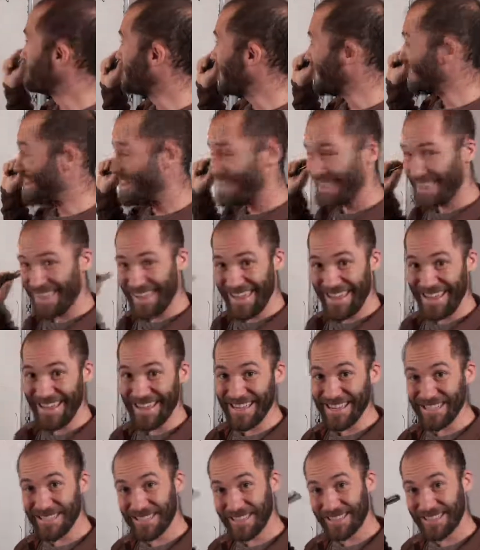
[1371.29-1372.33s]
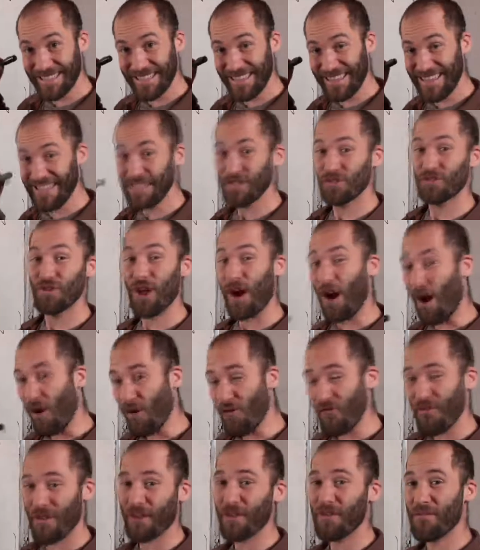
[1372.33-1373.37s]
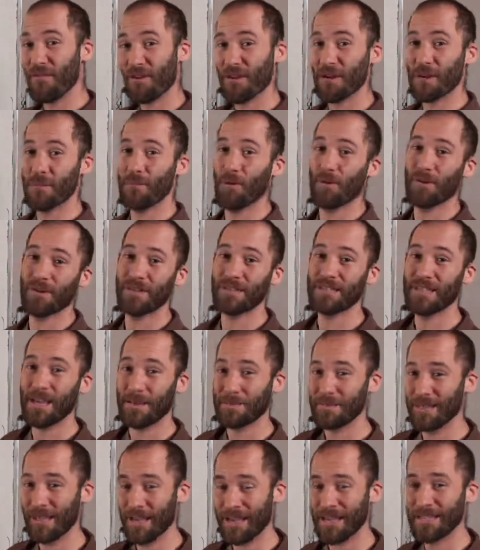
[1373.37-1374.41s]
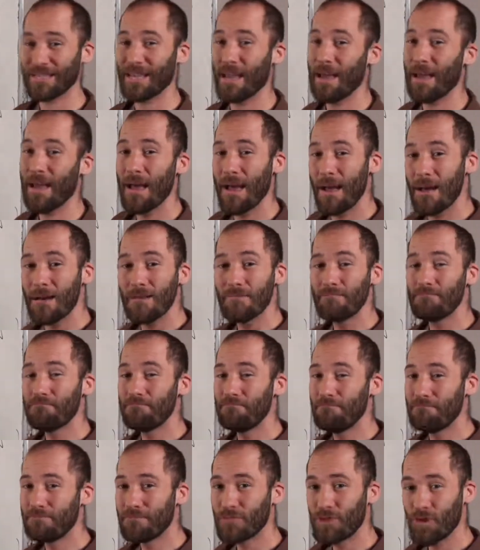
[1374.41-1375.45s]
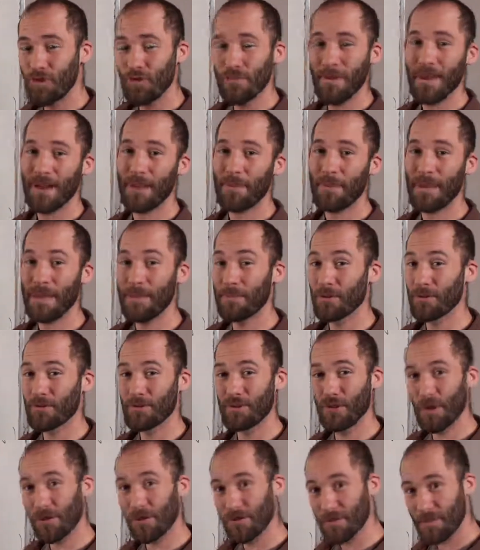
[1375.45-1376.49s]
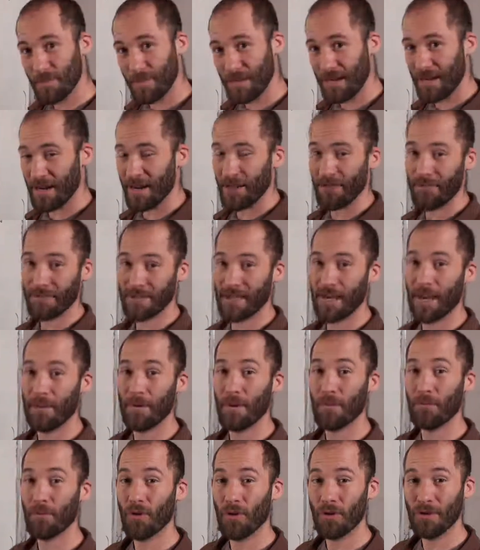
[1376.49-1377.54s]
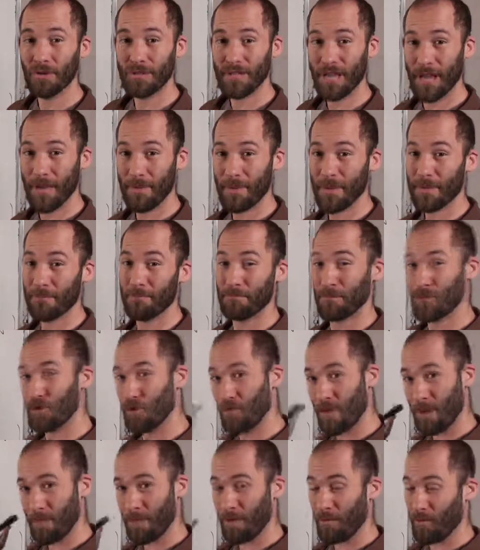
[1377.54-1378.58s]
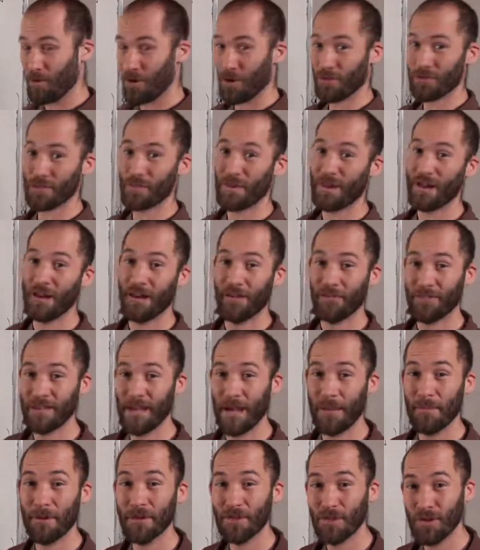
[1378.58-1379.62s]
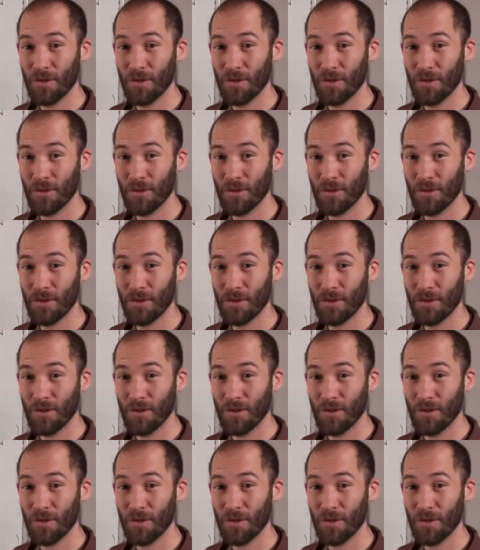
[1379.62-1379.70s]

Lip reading: But these are very, very important steps. Like I say, too many people don't spend enough time on prototyping. Too many people don't spend enough time on